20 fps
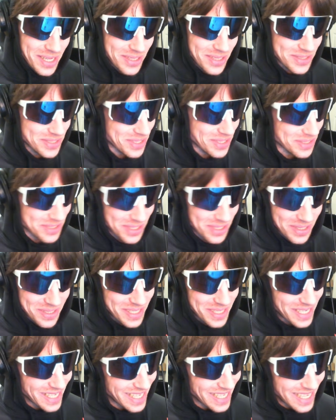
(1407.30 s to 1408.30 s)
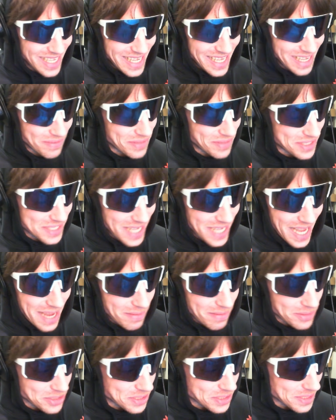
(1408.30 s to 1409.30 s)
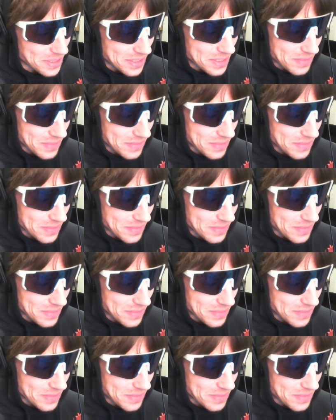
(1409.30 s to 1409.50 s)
so don't, if this guy ever sees this